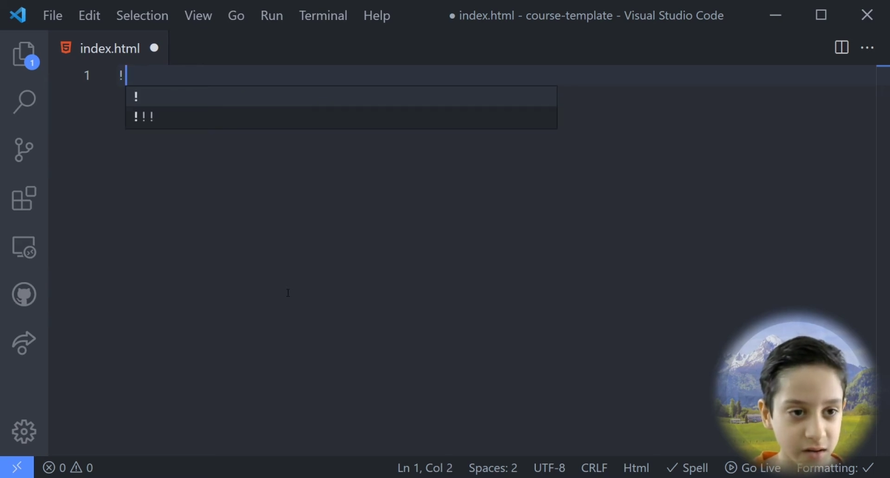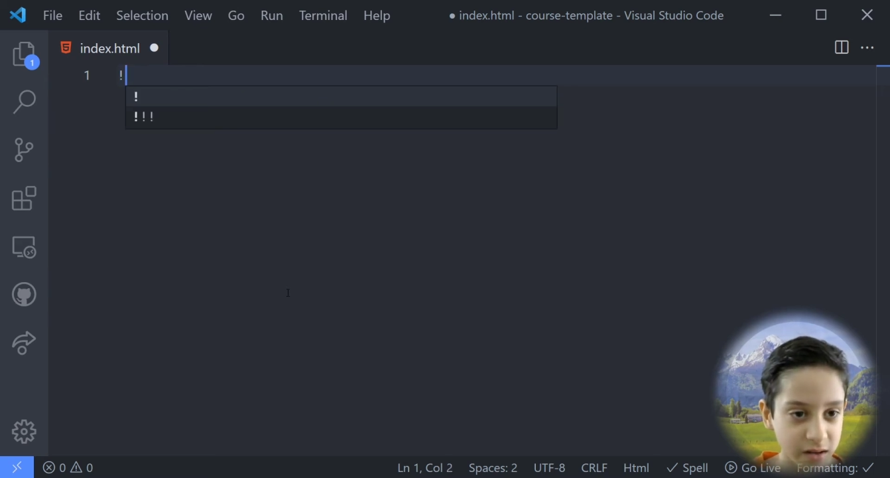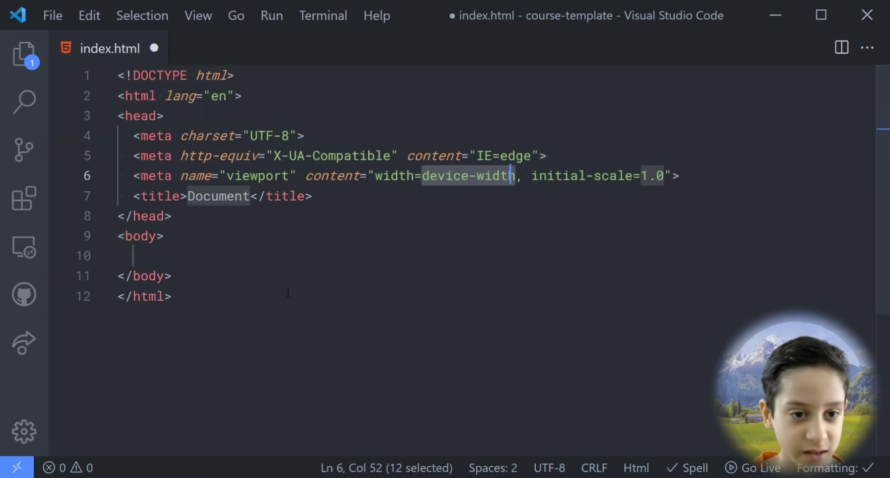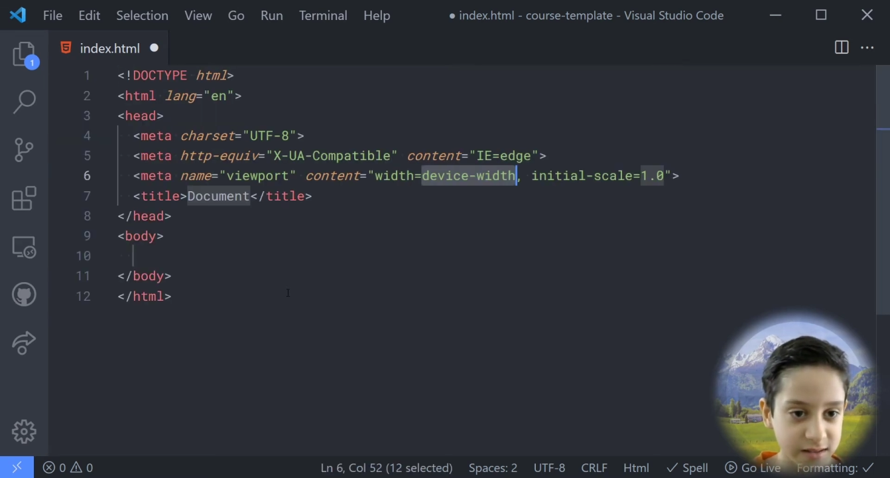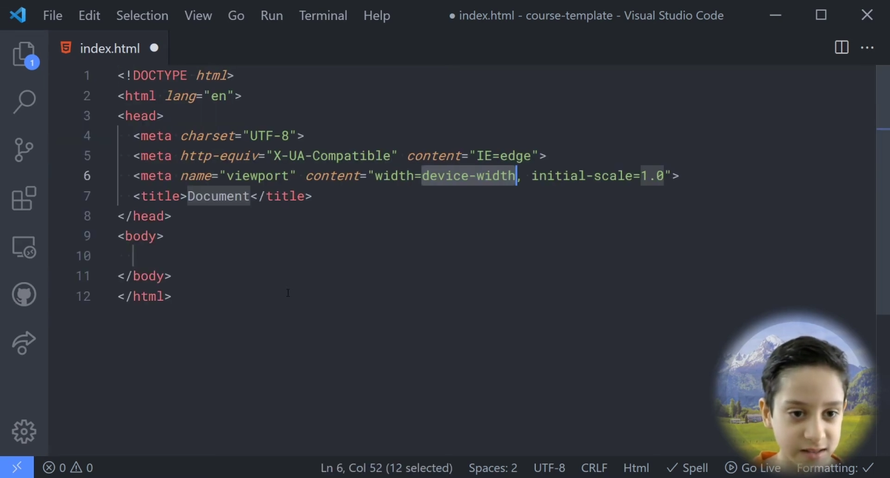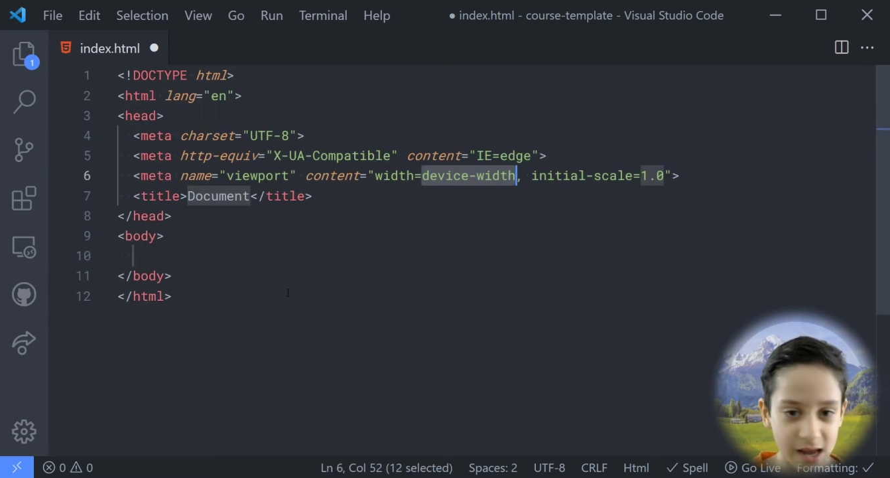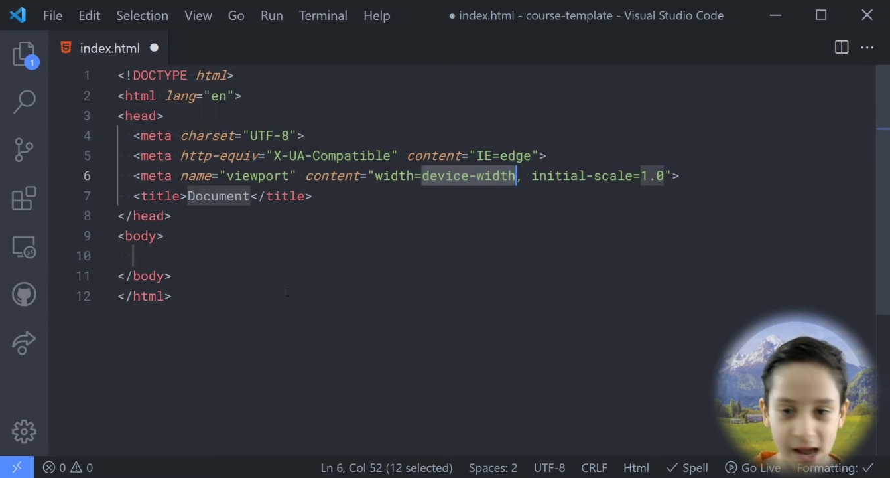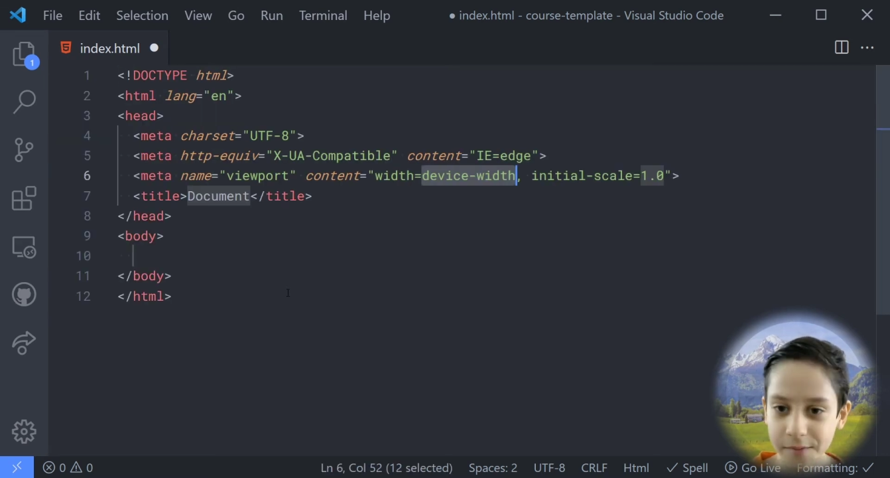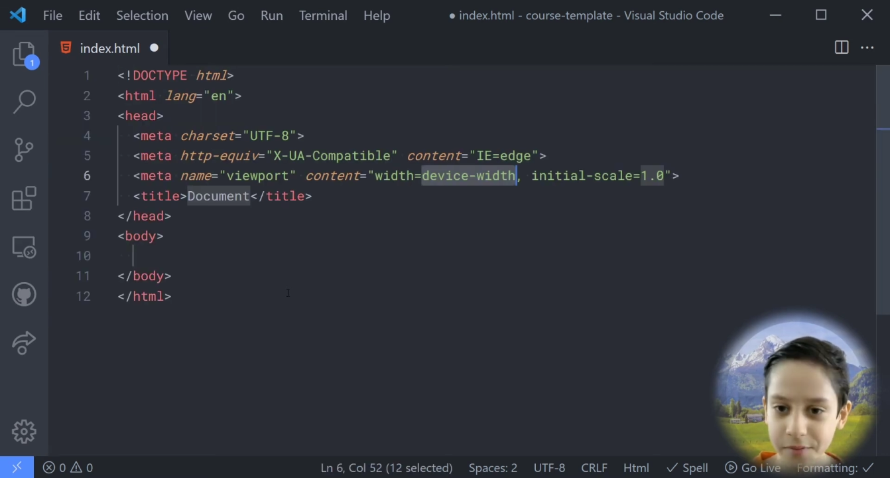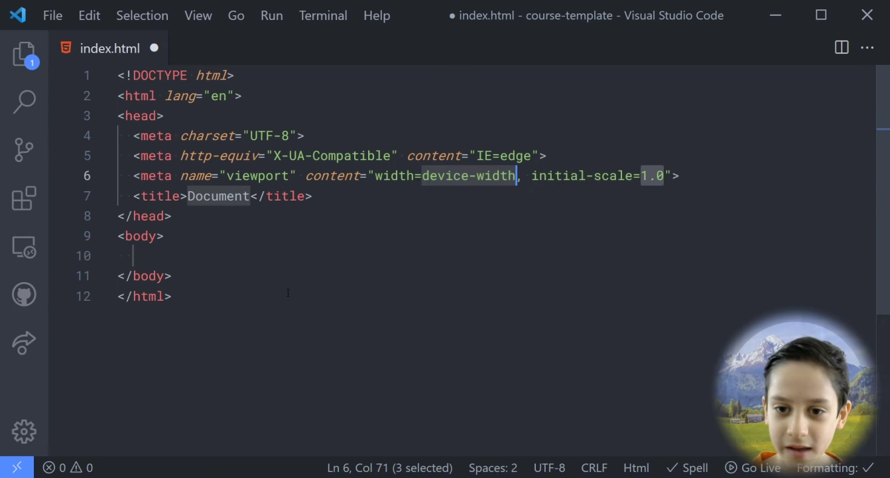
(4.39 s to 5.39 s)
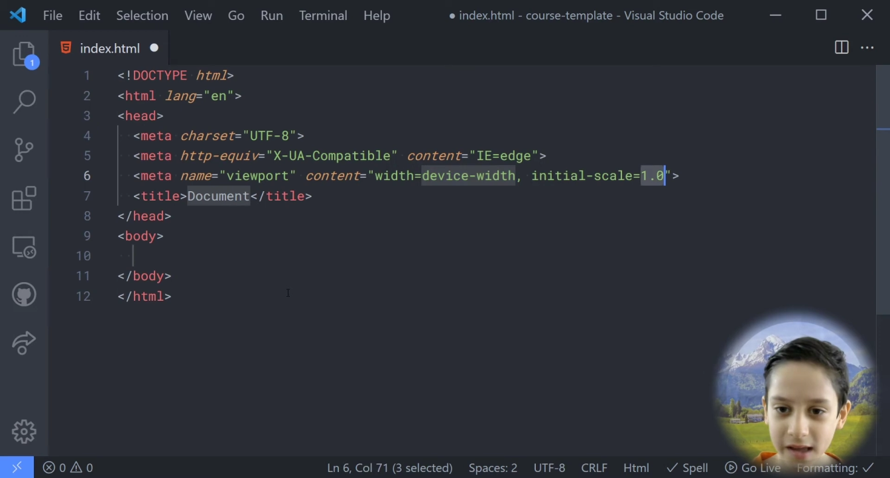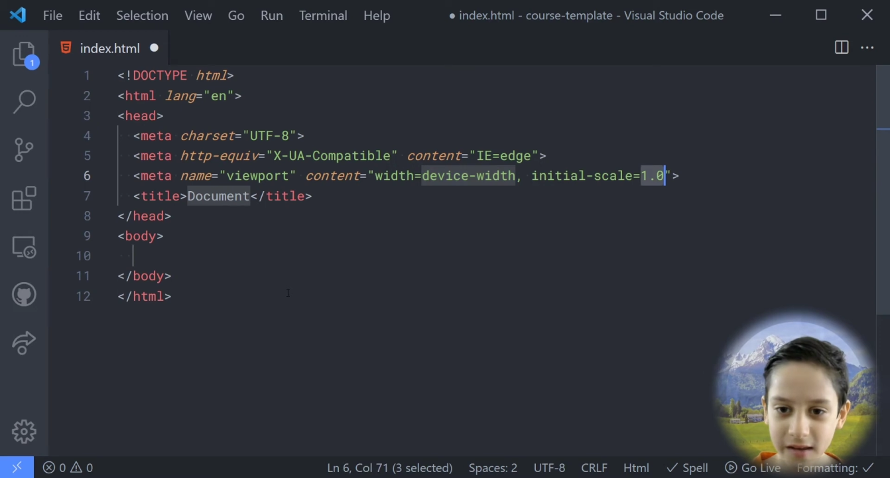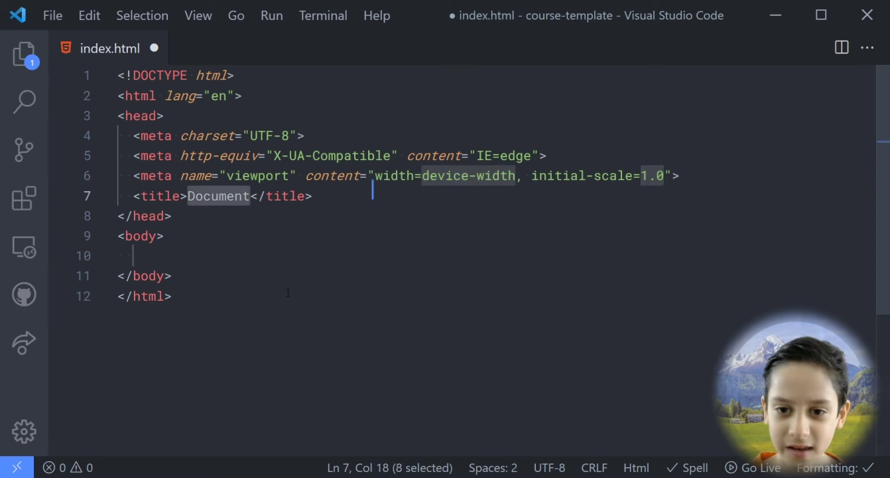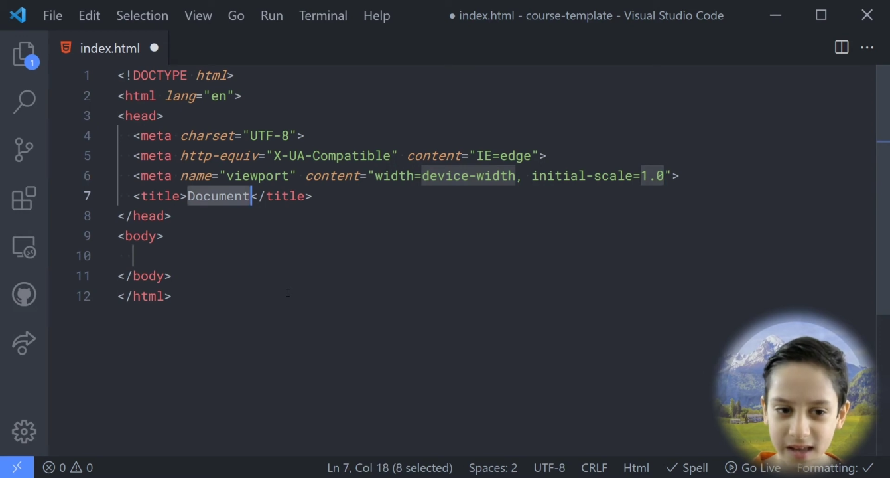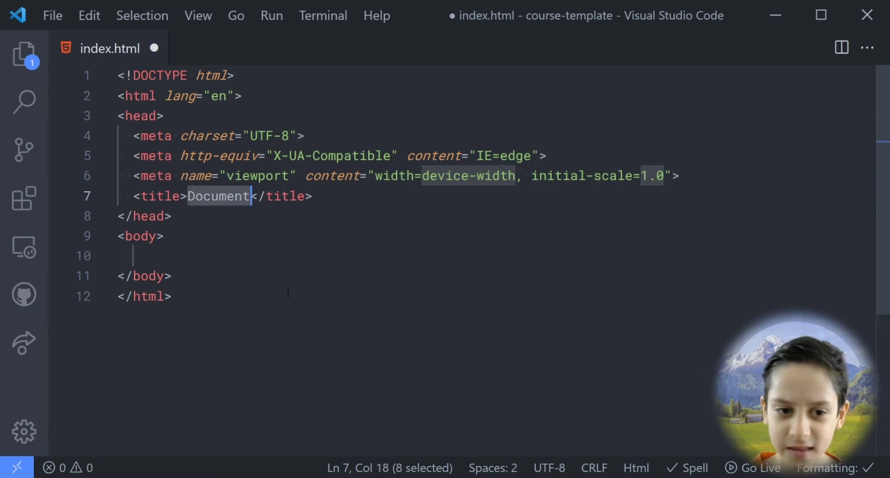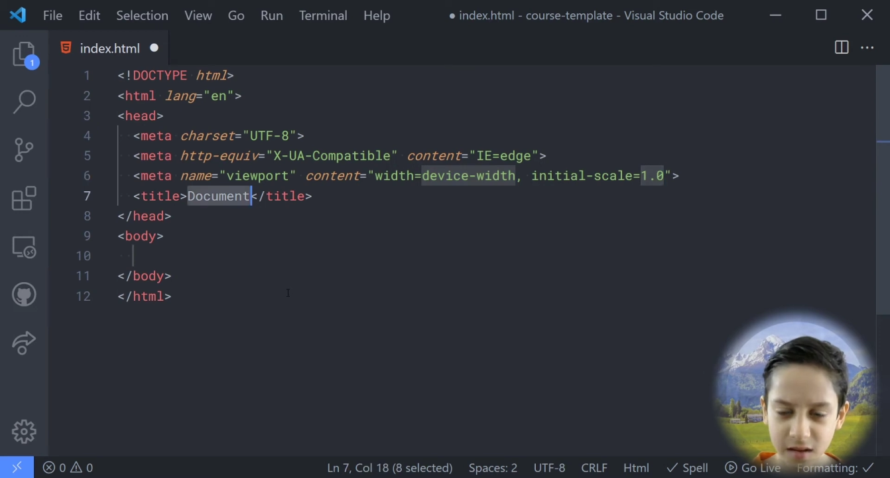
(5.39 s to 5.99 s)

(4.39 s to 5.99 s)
hit tab, and you get